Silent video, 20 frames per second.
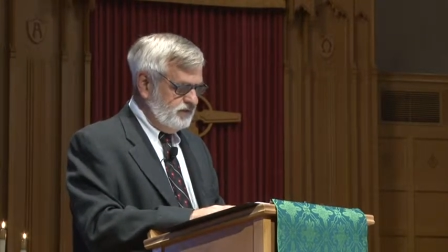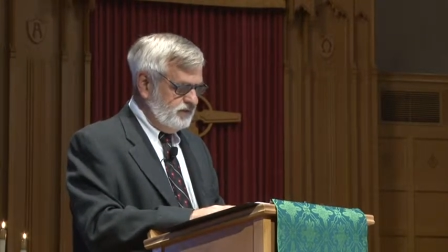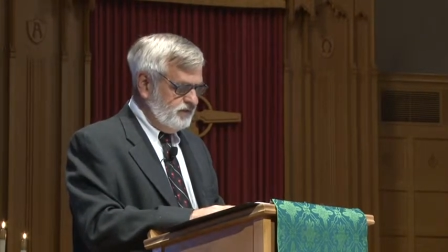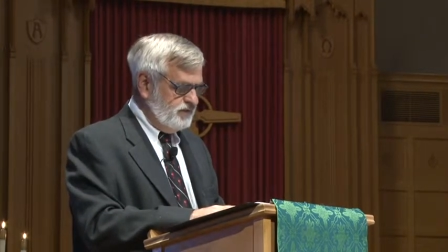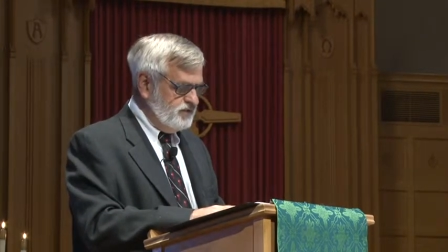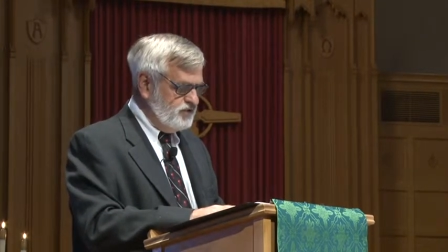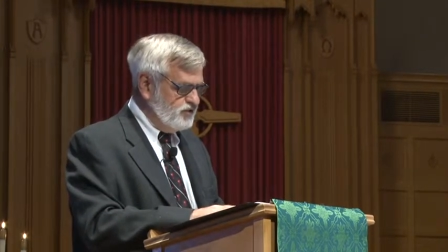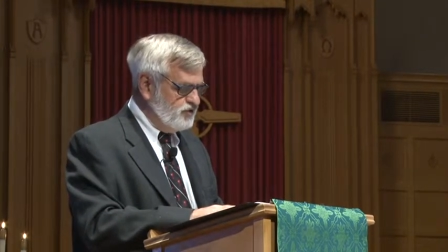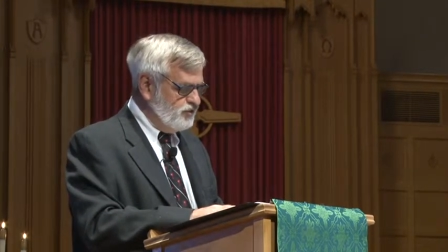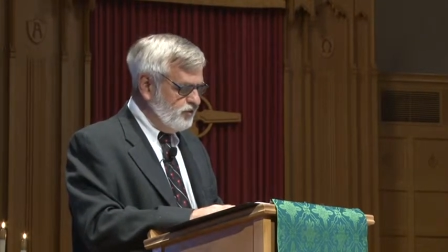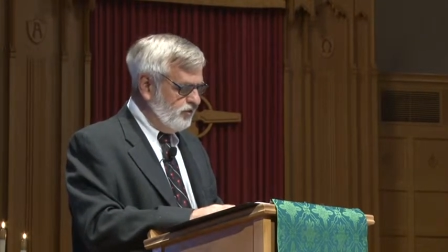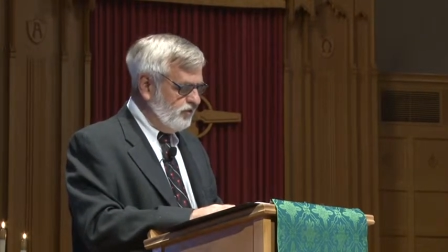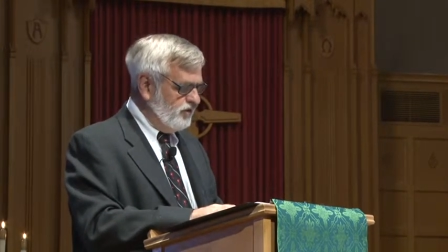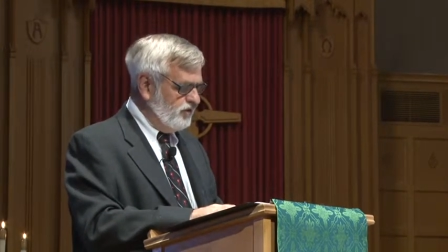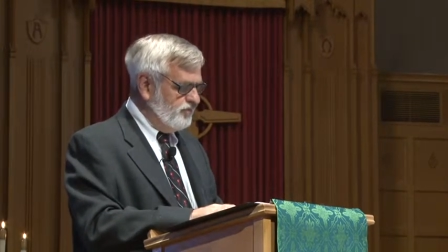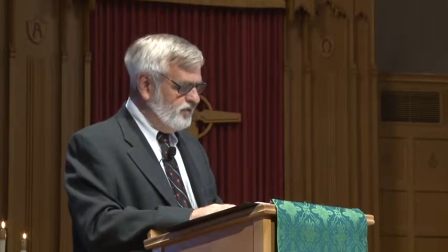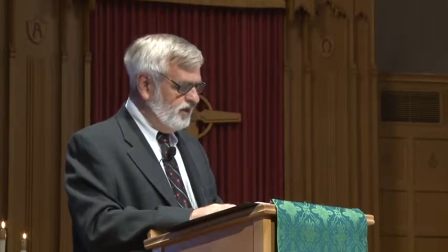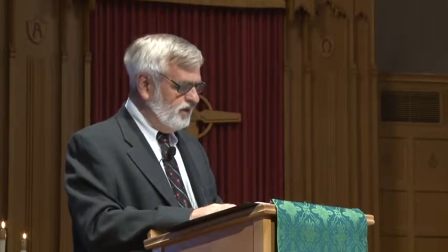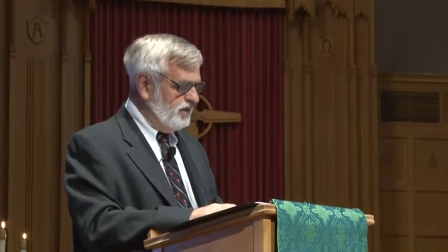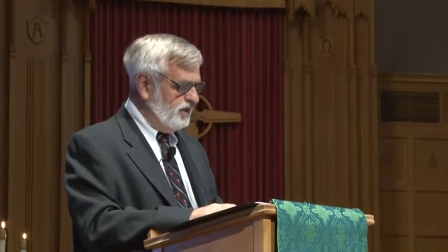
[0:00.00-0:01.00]
the
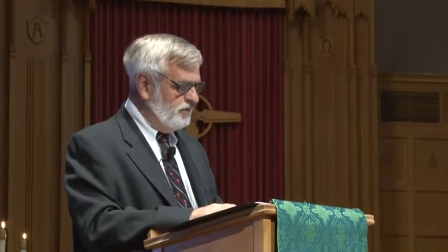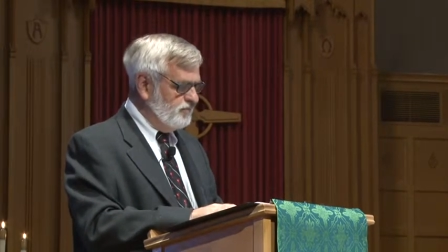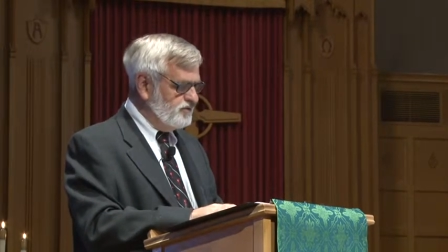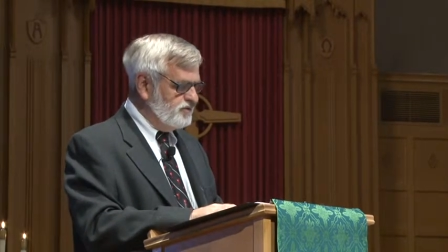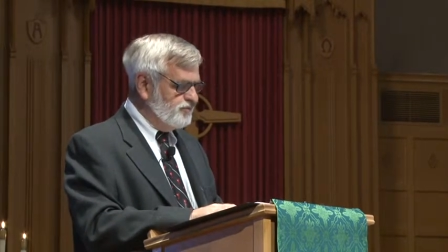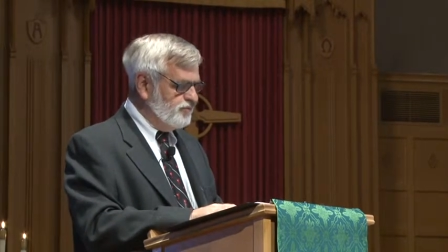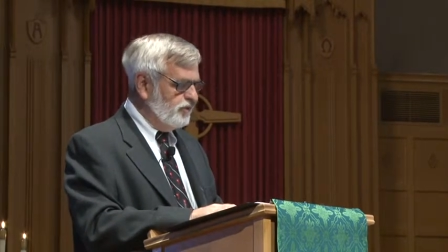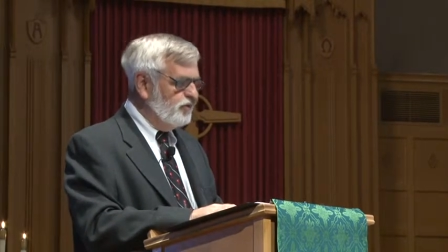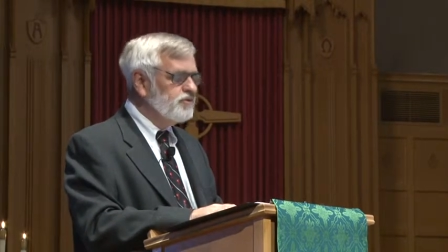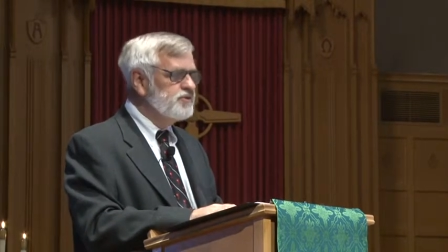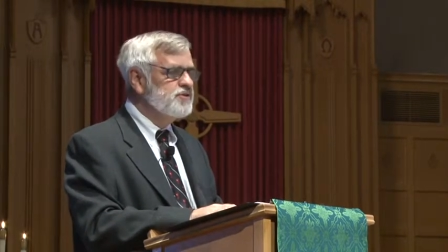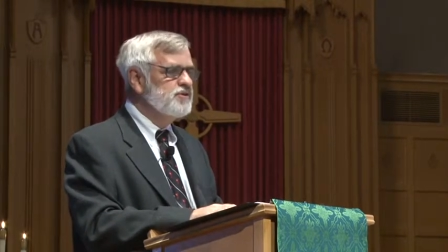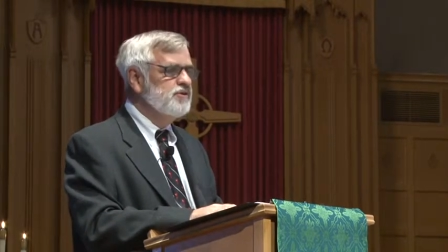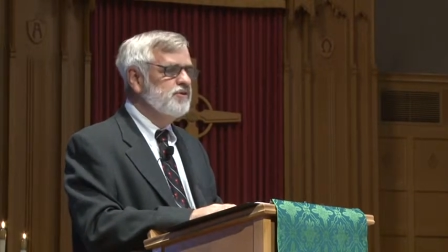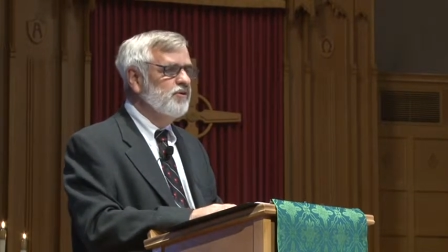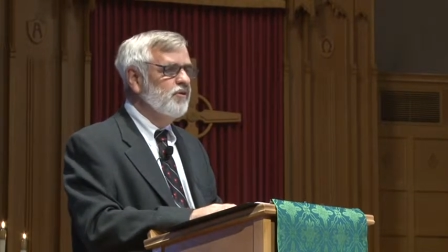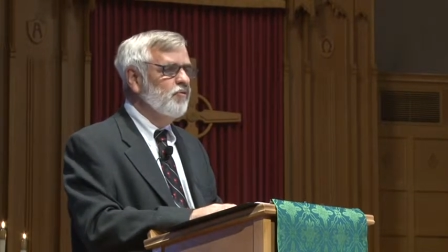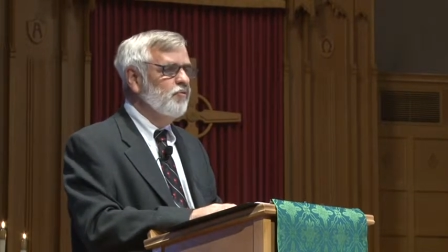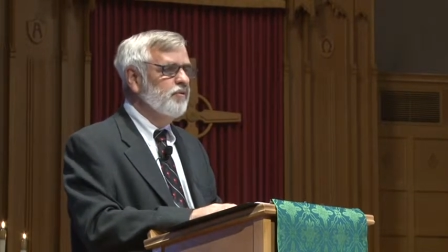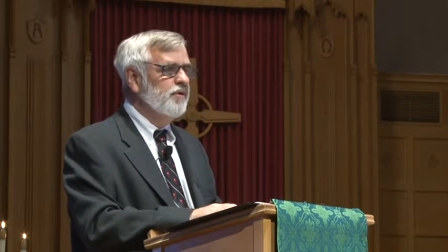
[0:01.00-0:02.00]
story becomes
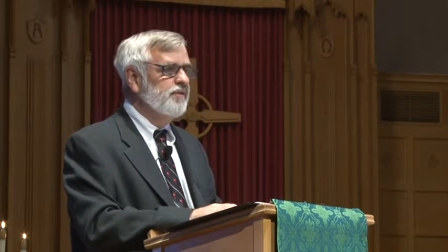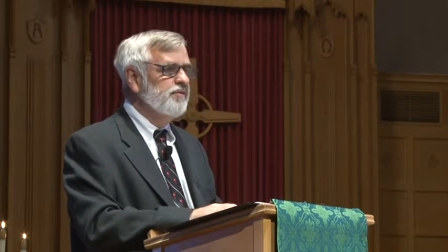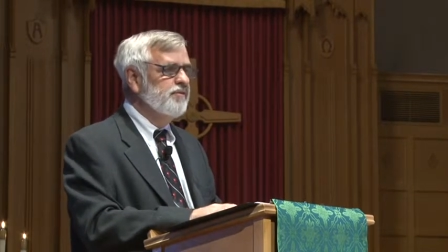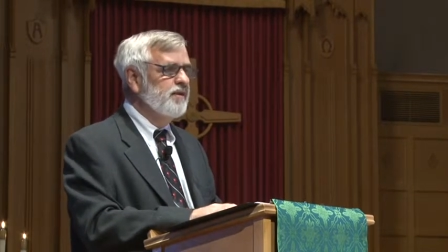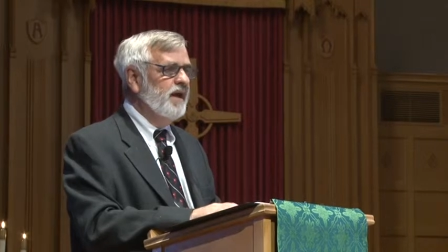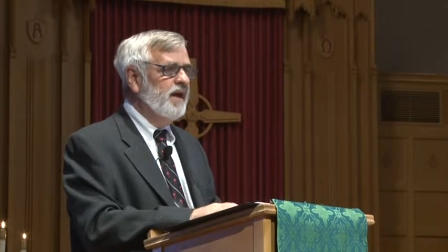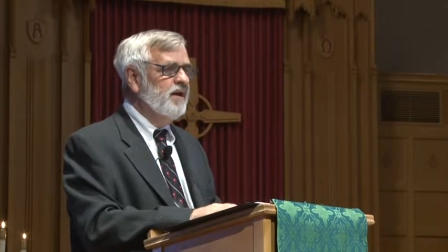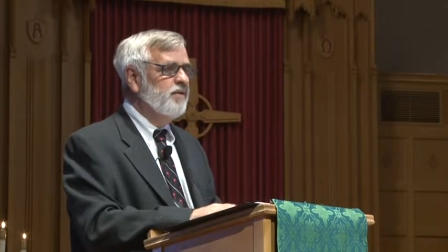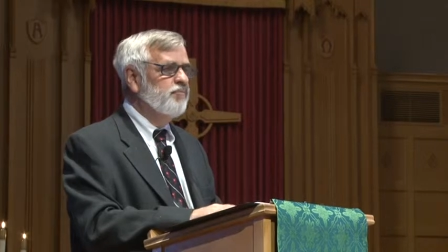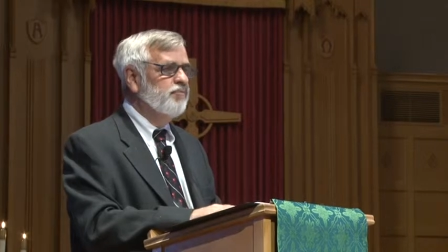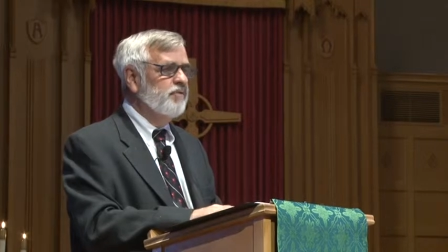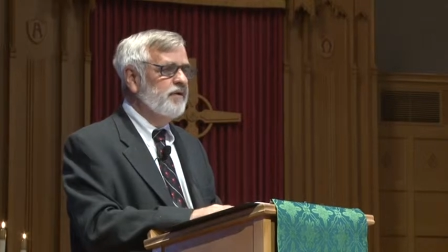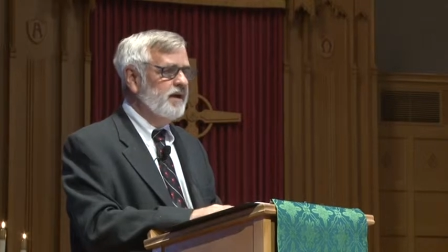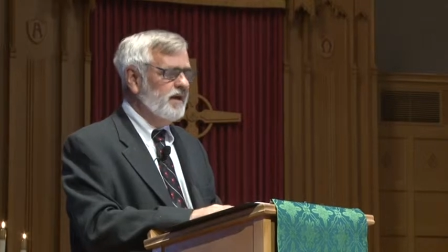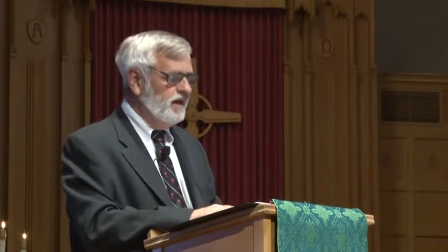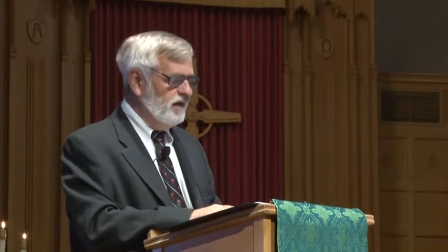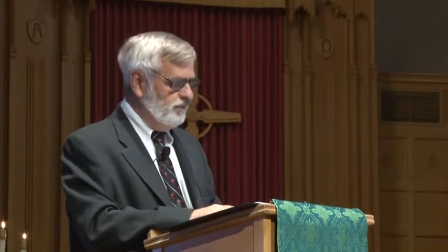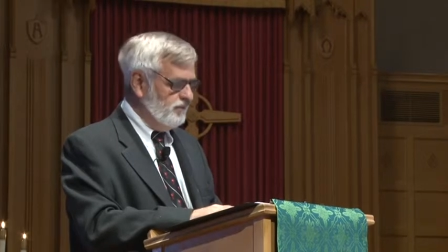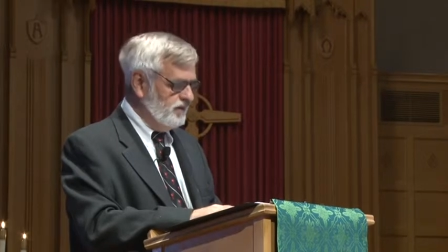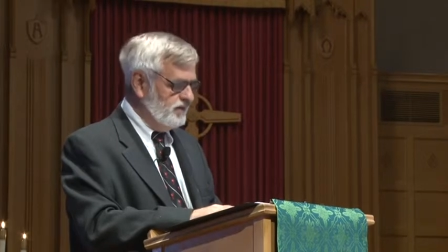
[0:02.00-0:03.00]
personal with
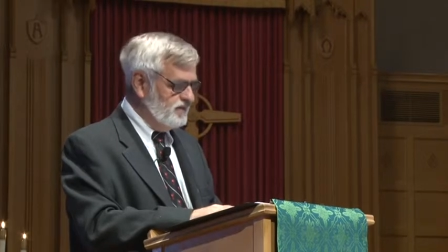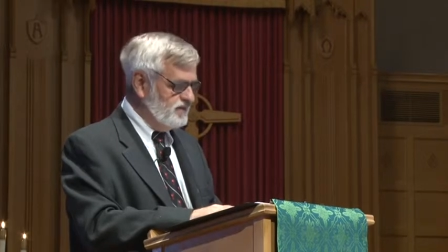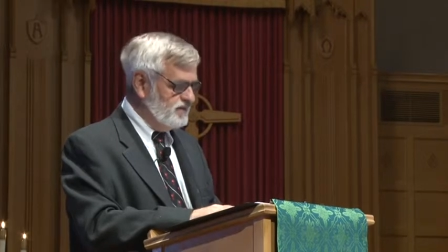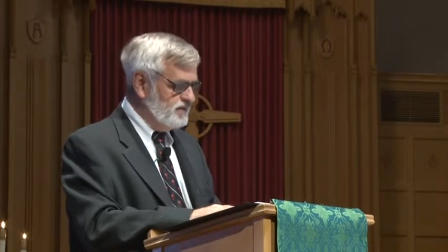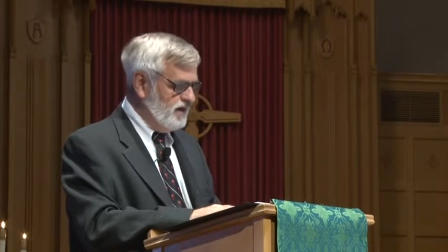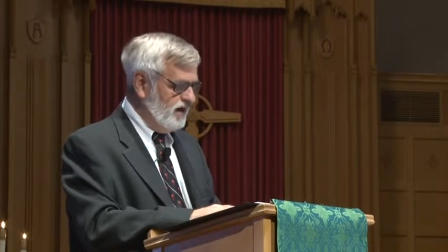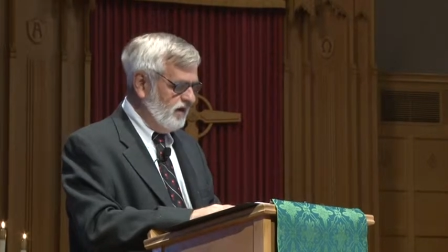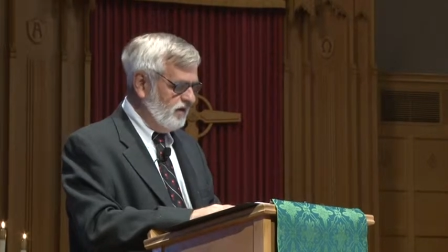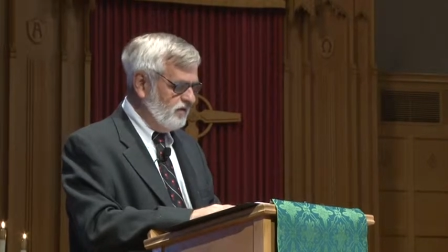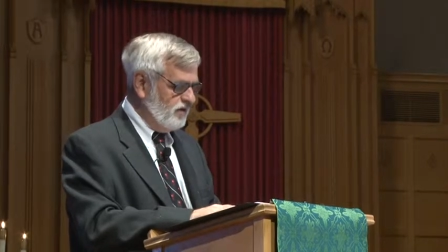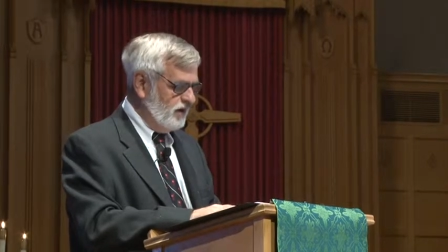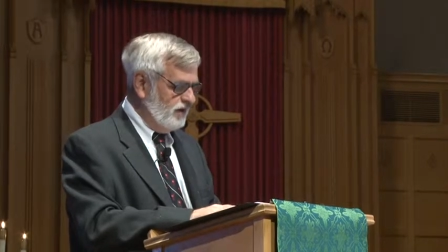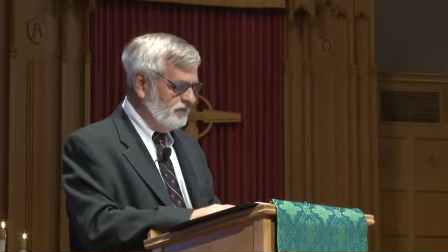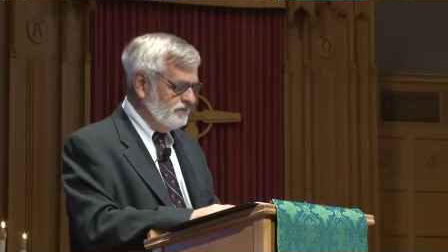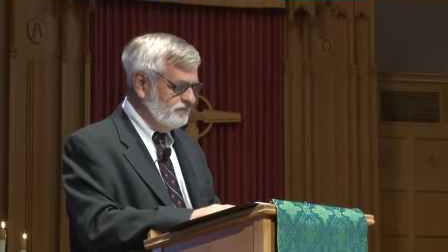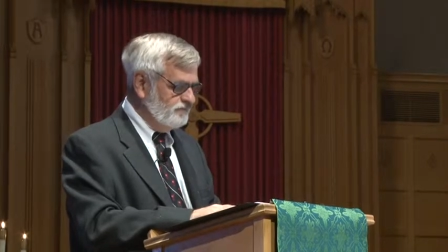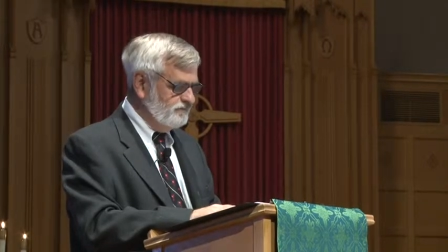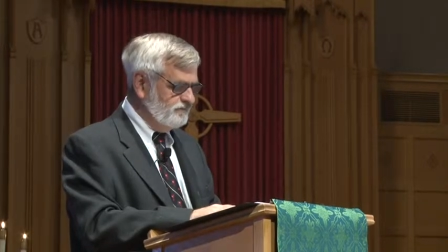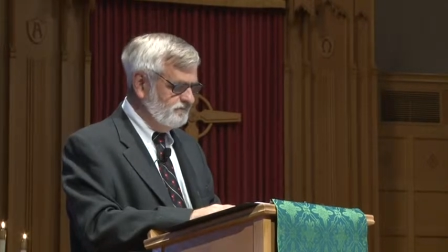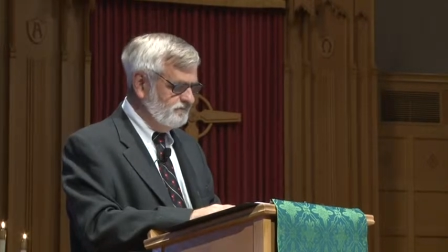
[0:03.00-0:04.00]
Abraham and Sarah.